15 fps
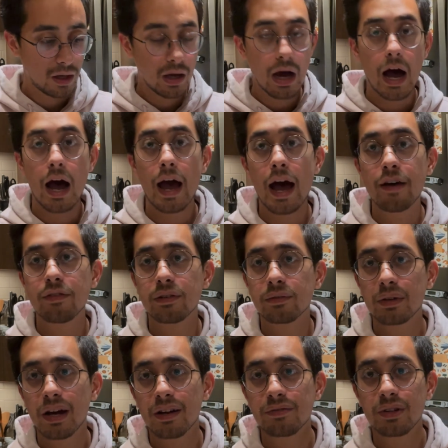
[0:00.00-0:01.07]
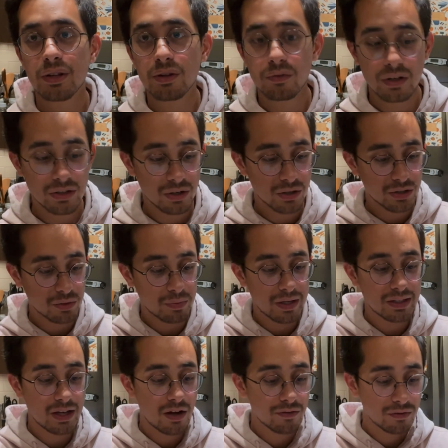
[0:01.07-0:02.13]
I haven't kind of done the research
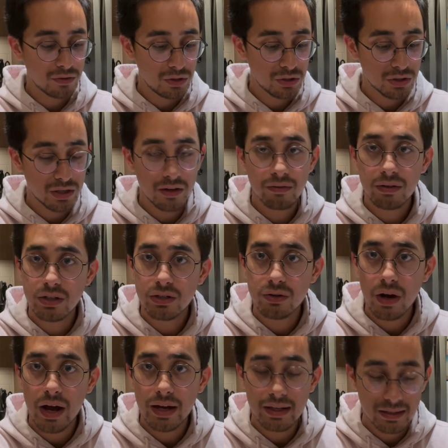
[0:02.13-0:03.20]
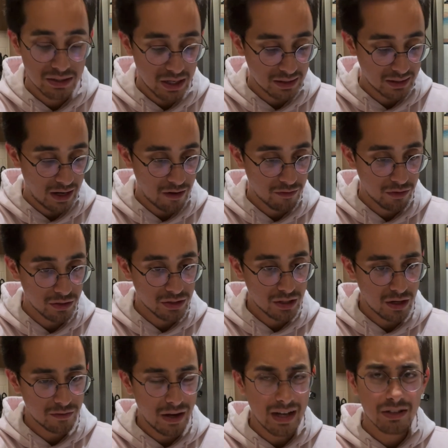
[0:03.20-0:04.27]
myself. You should definitely try and check that out for
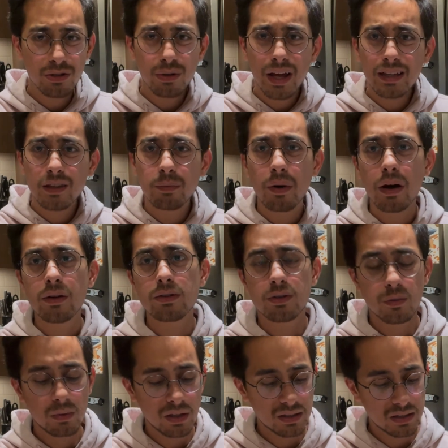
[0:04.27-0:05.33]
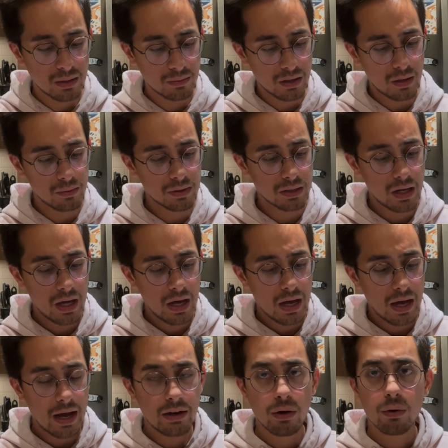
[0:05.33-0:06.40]
yourself. I do like the bottles though, because sometimes
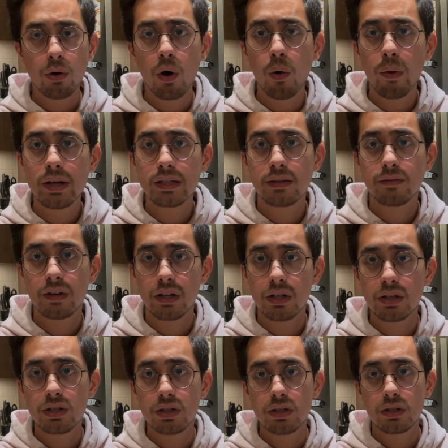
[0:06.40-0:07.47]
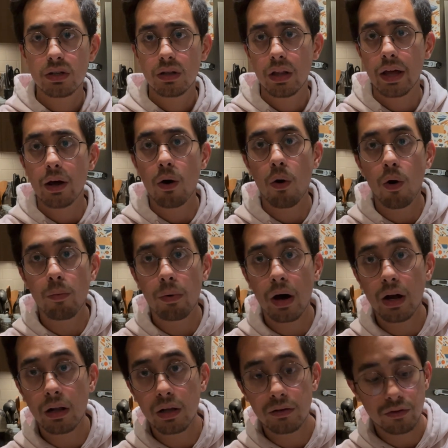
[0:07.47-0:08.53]
I don't always finish like a whole
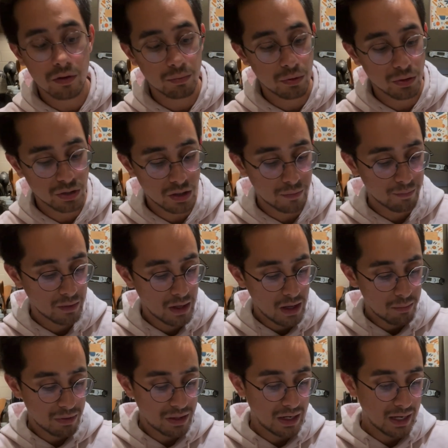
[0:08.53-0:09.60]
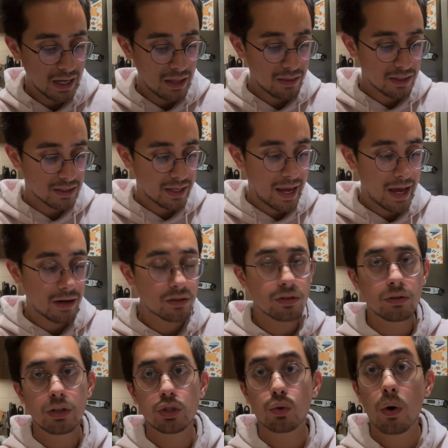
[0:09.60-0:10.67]
bottle of kombucha. But then again, this can is
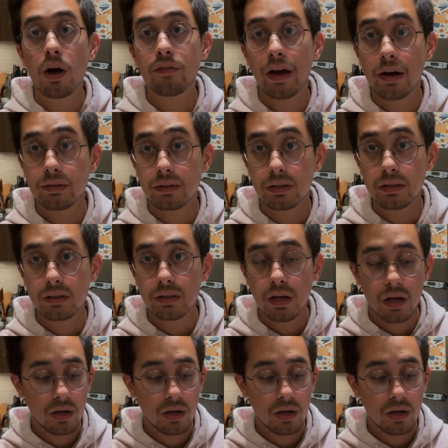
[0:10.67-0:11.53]
only 12 ounces.